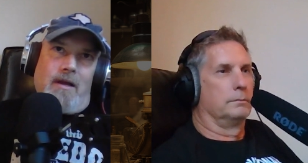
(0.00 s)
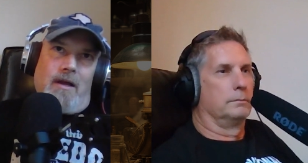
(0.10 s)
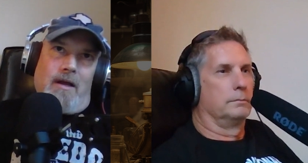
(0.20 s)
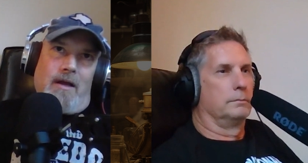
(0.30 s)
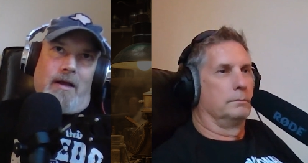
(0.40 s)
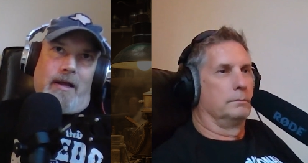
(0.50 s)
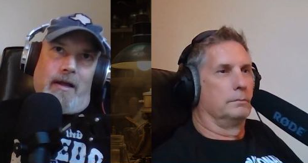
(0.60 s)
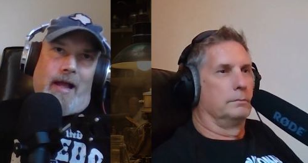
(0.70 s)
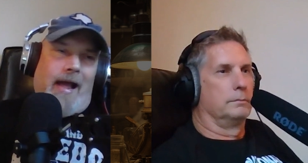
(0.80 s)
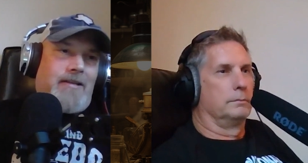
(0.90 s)
Speaker 1: uh,
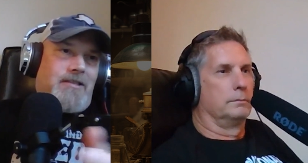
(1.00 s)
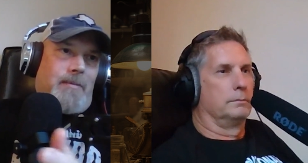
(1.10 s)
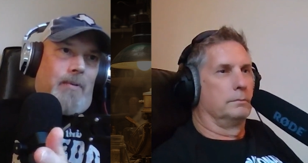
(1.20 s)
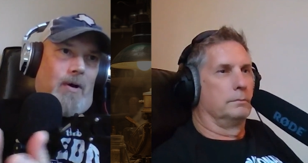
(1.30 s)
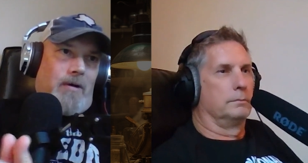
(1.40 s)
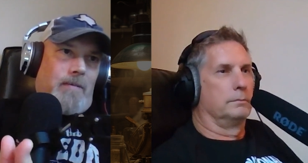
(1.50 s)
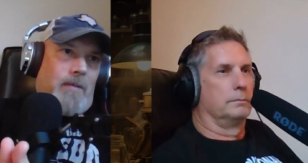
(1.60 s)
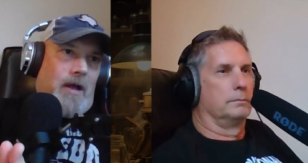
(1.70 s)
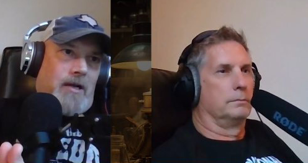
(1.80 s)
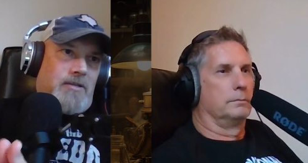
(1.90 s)
as the block
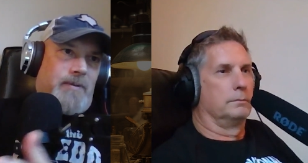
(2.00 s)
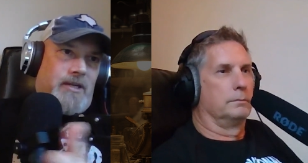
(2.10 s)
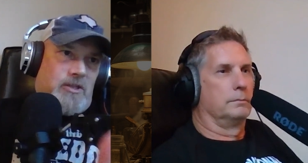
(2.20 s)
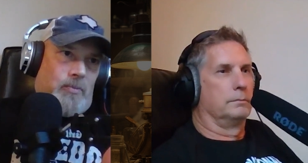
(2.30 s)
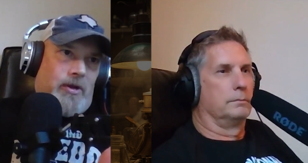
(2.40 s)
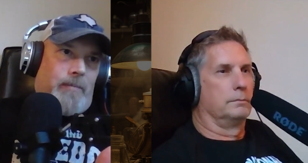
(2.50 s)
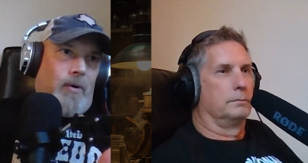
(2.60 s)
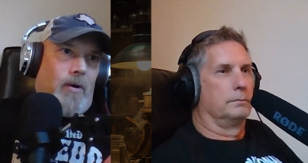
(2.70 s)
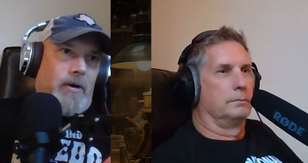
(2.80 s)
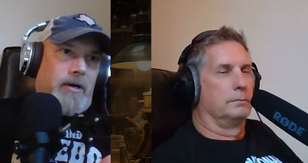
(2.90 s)
block is being split
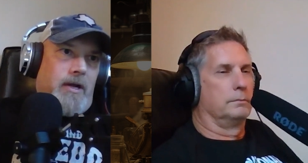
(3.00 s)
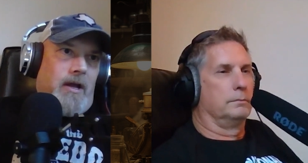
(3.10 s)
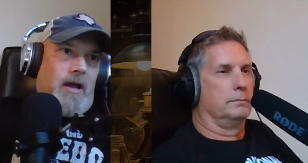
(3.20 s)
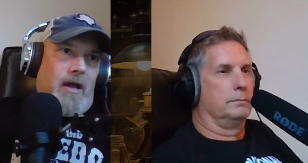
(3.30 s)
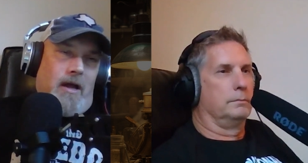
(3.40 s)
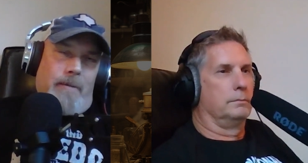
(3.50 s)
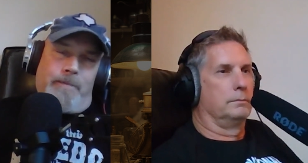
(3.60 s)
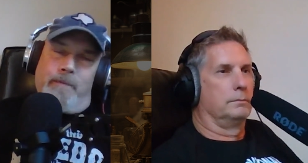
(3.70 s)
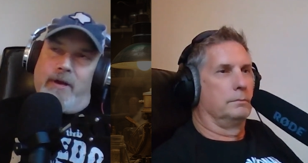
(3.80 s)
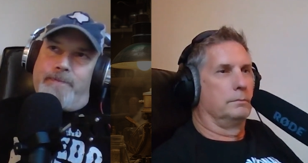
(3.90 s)
apart. Hmm. Uh,
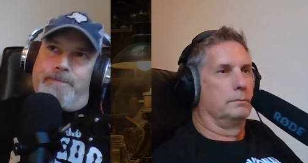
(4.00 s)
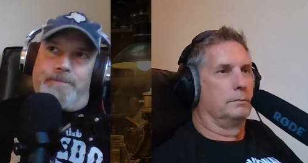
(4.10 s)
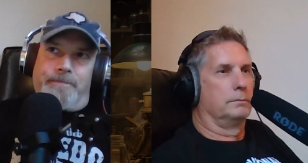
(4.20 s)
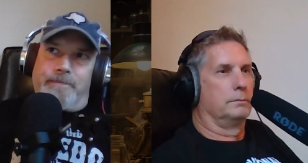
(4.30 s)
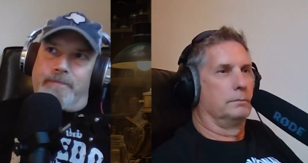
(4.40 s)
but